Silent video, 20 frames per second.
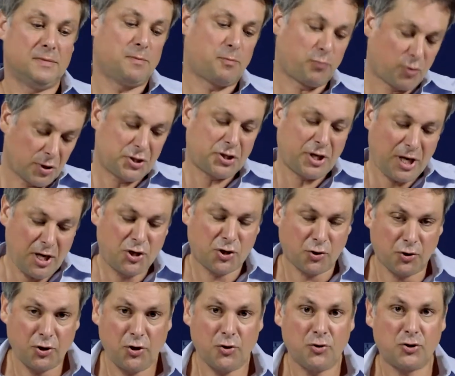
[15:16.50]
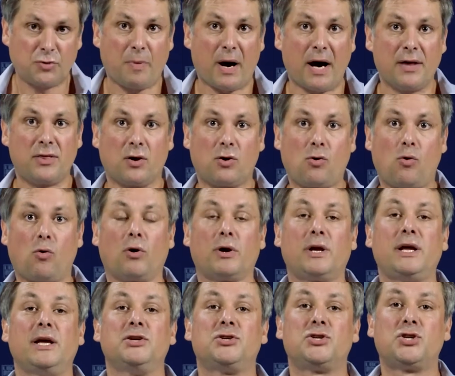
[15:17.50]
procedure used by the
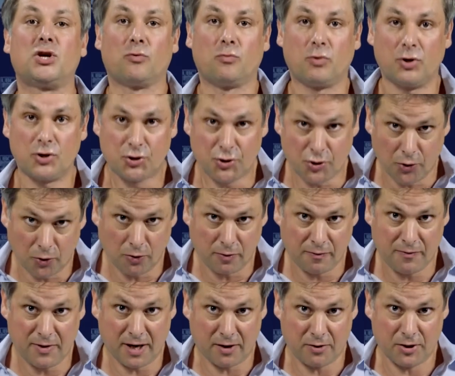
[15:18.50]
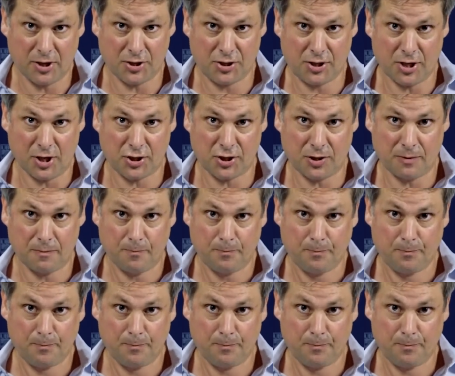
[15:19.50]
court is to reserve their decision.